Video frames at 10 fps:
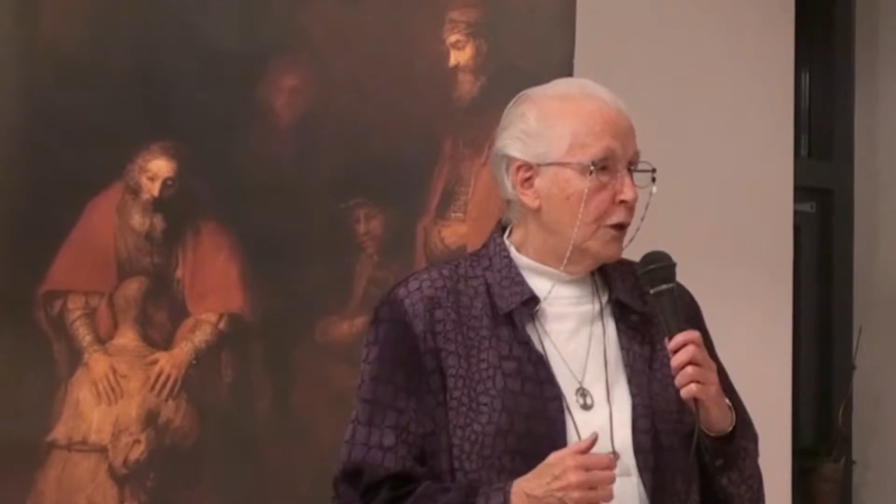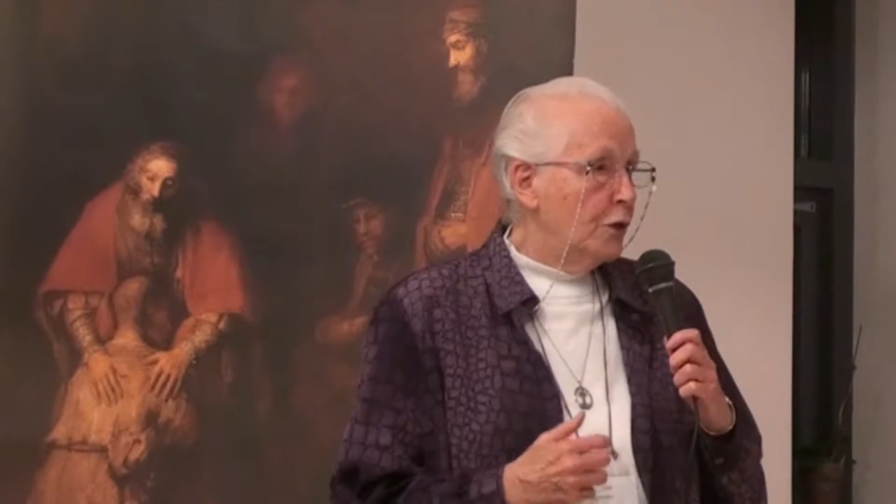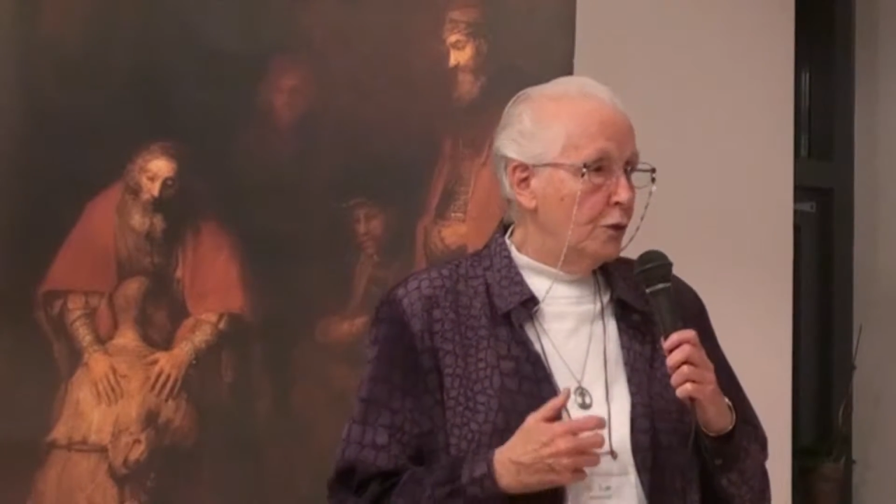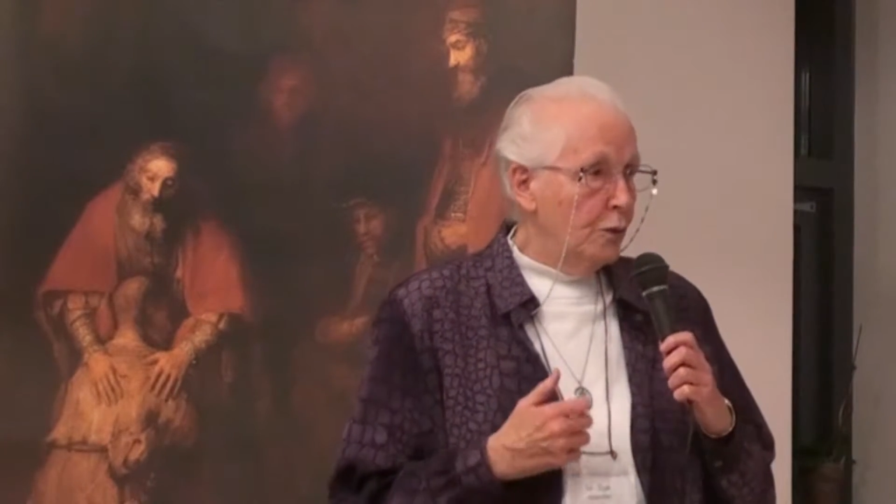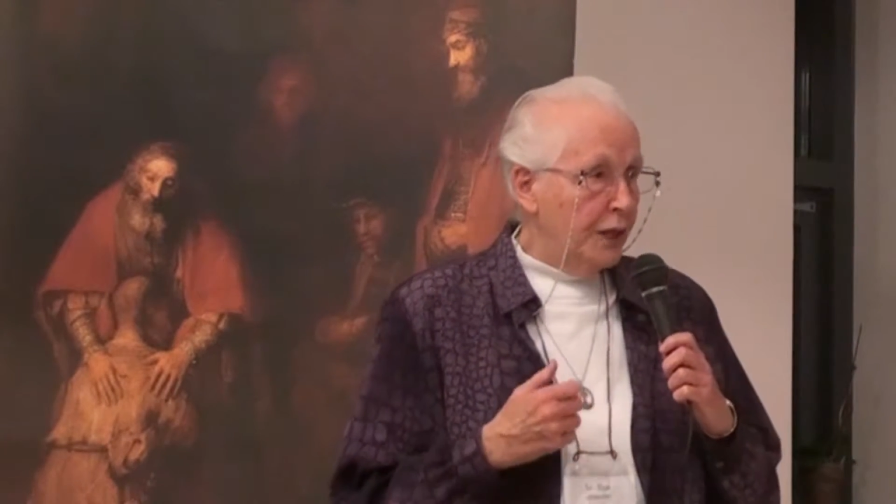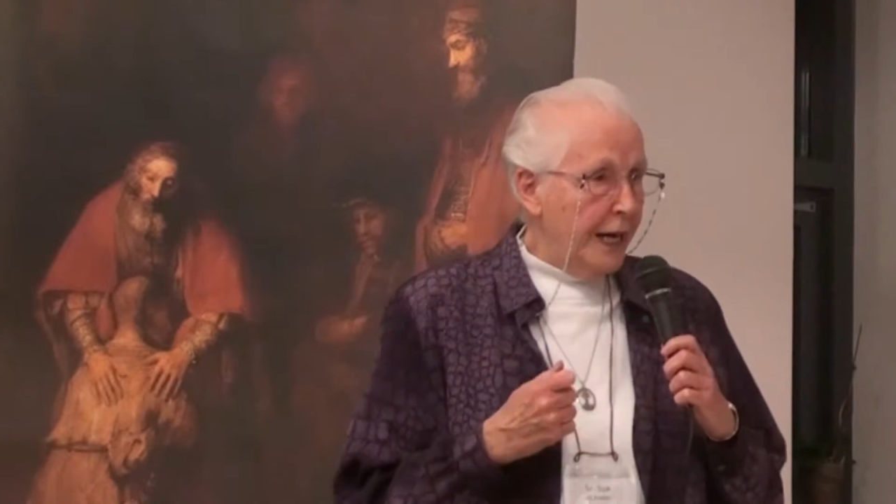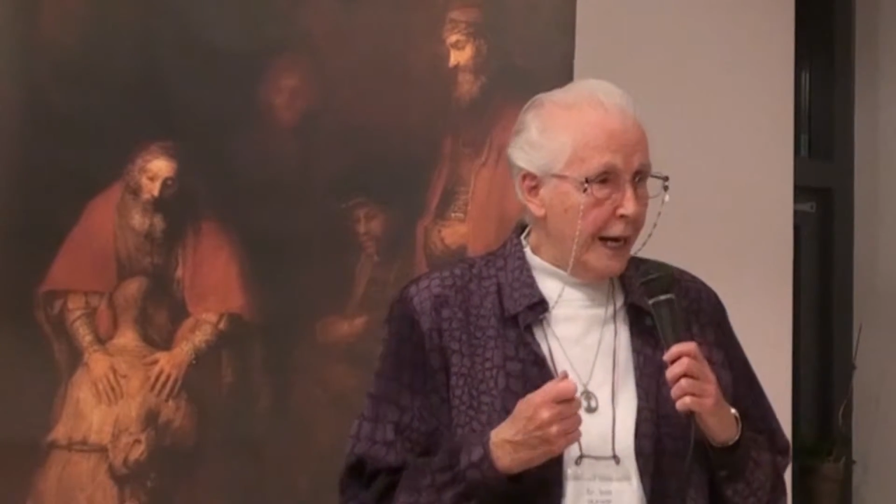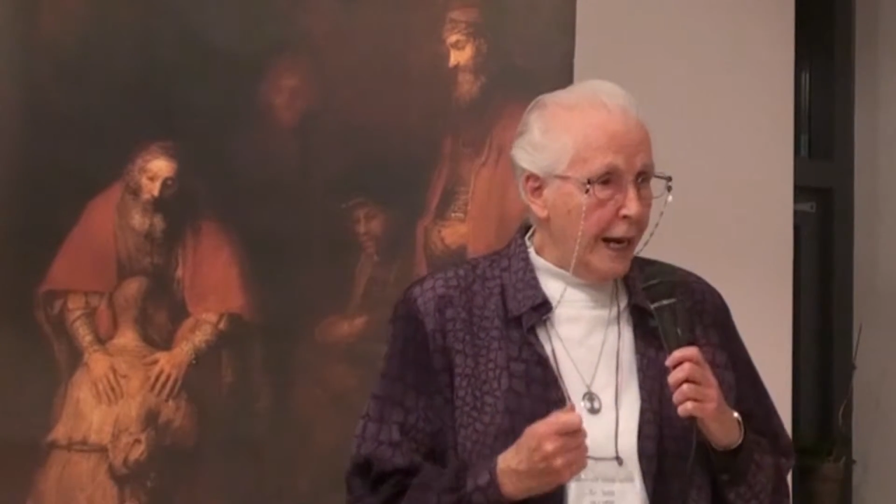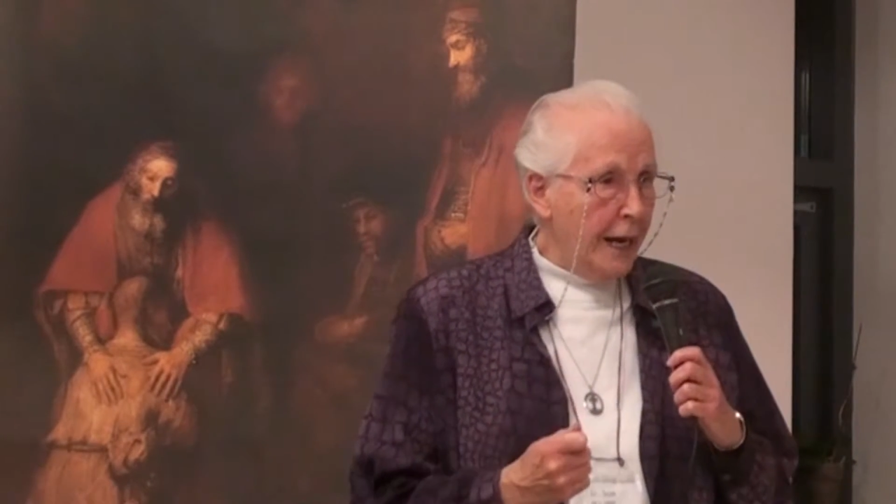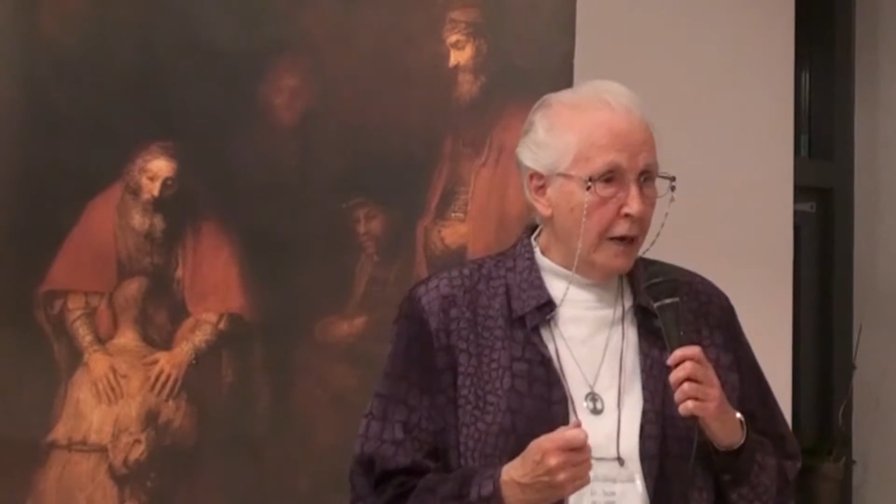to
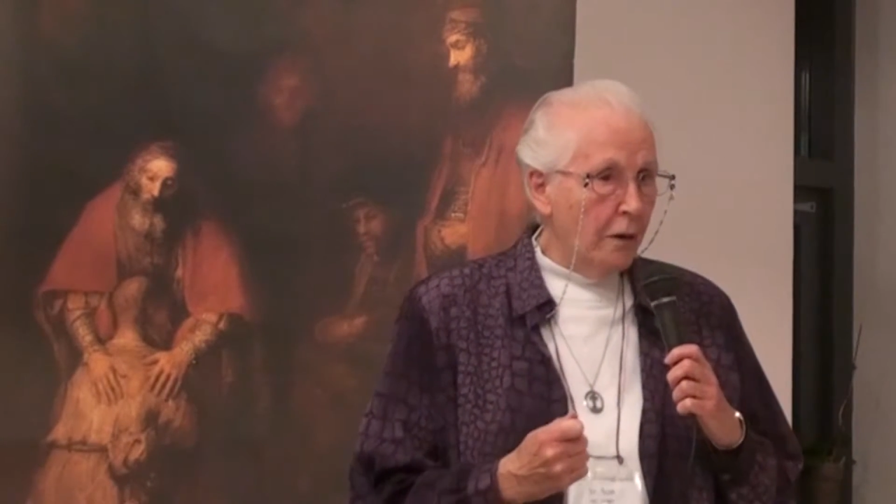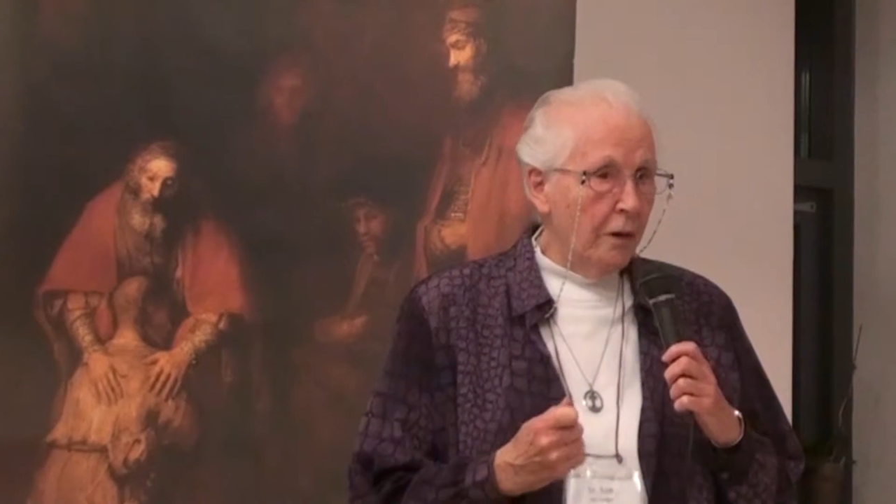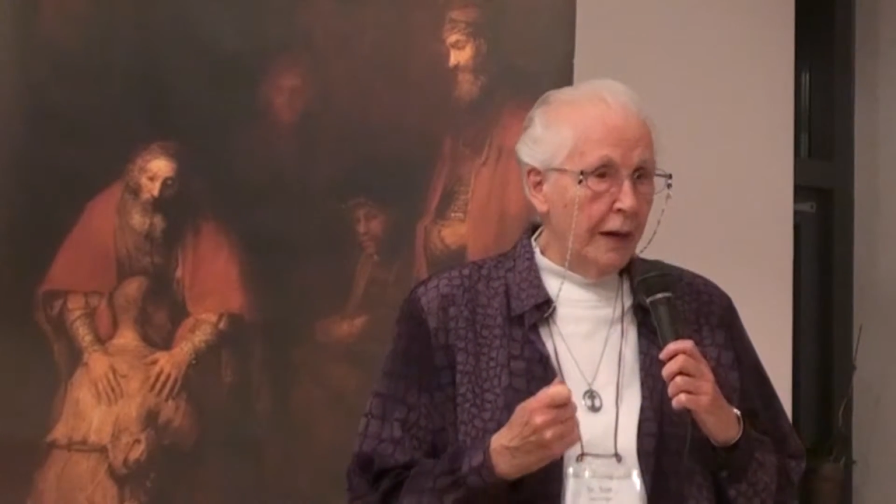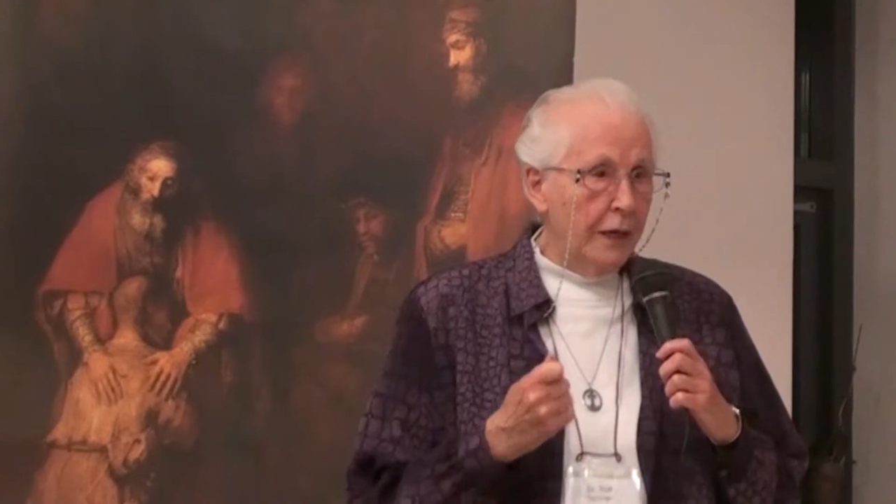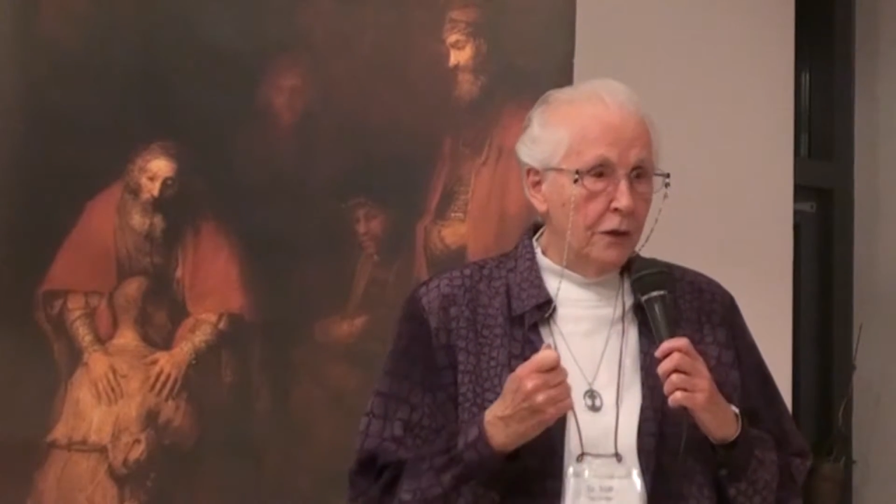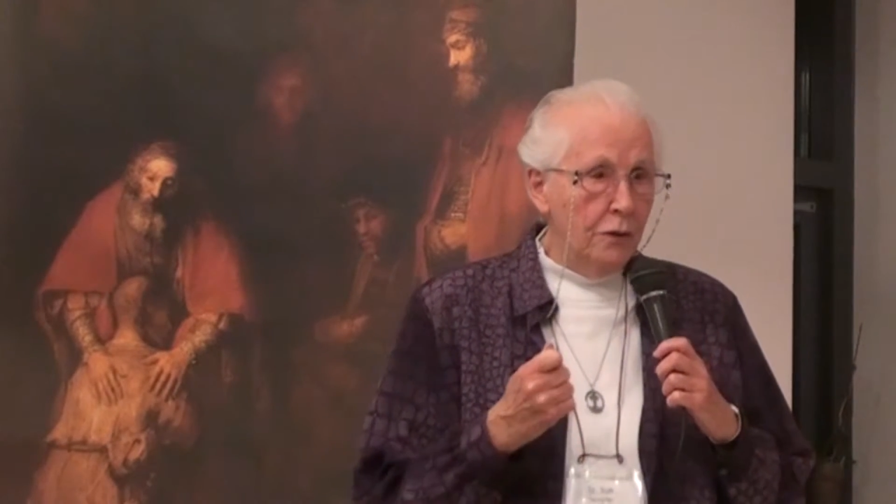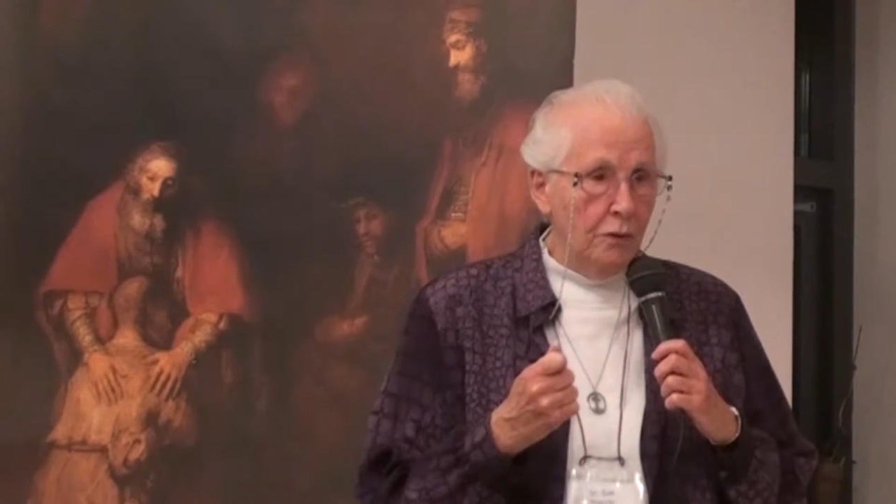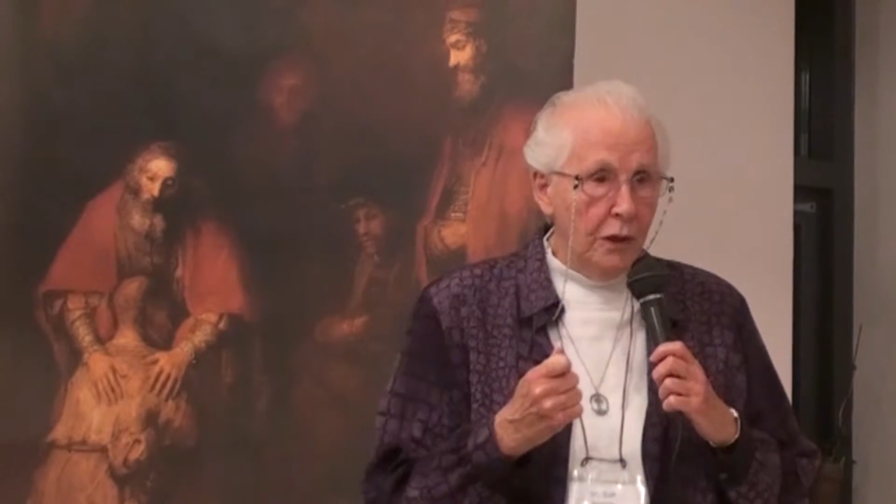care and to